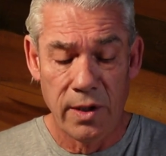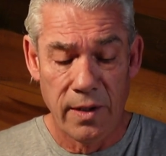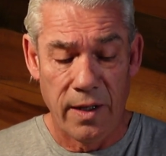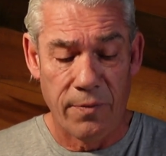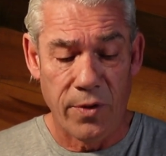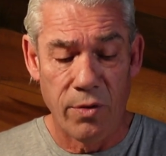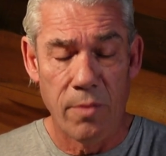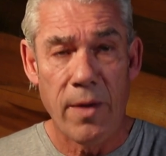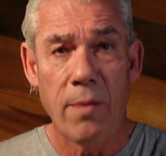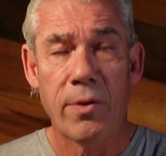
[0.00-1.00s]
If you
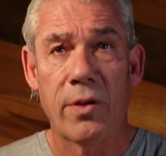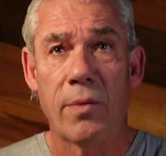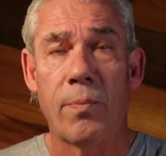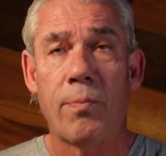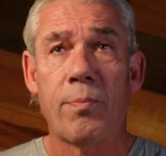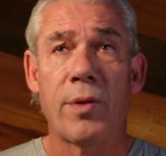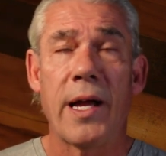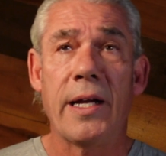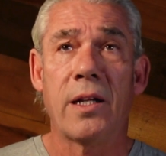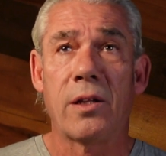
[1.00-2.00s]
remember, the
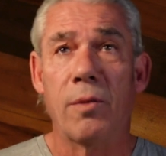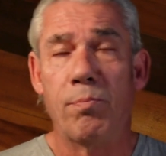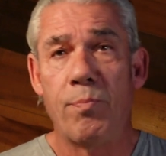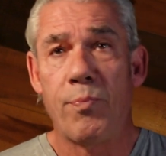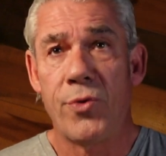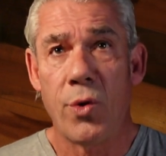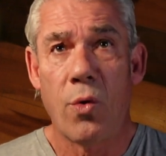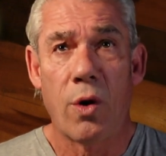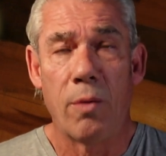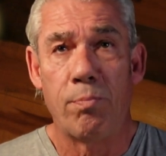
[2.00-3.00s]
plane that the
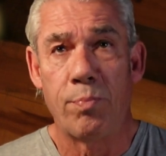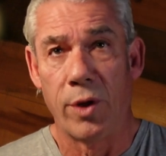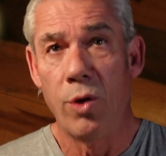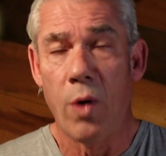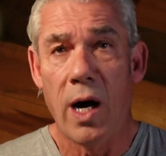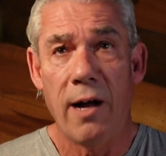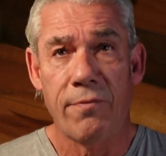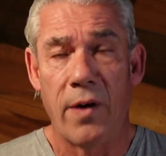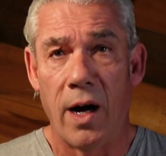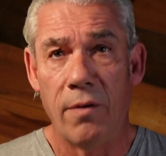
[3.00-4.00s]
door blew off
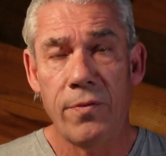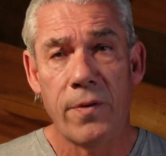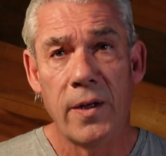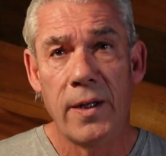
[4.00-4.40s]
of,